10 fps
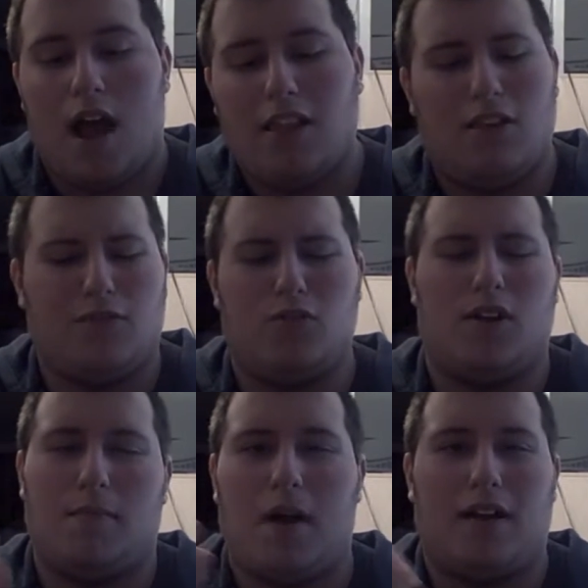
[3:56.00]
I love
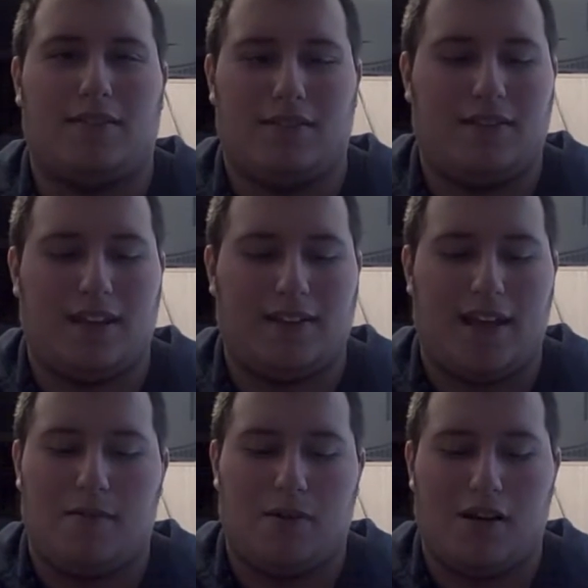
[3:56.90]
doing unboxings like
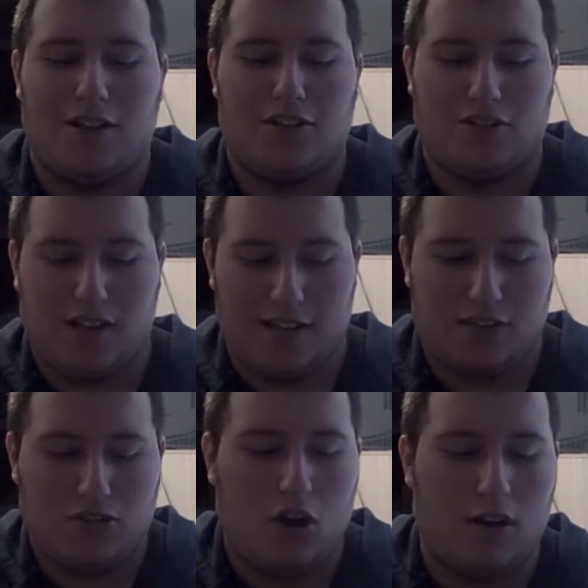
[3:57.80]
that where I just like
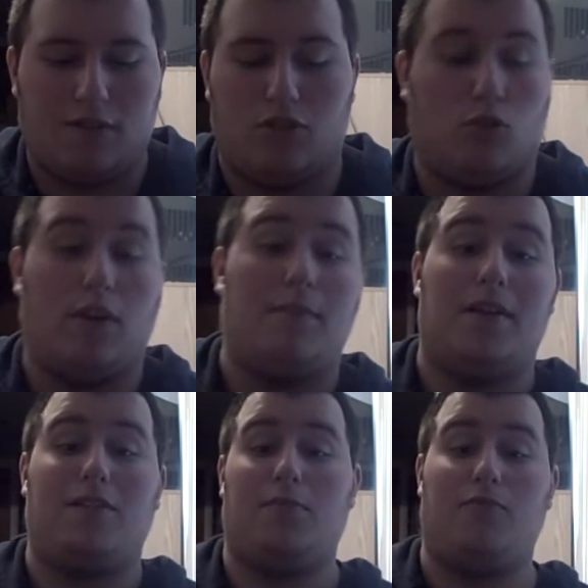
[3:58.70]
talk 3
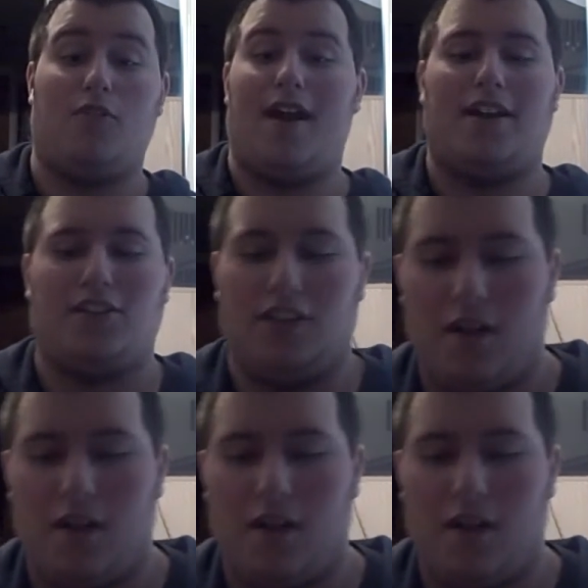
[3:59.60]
minutes before I actually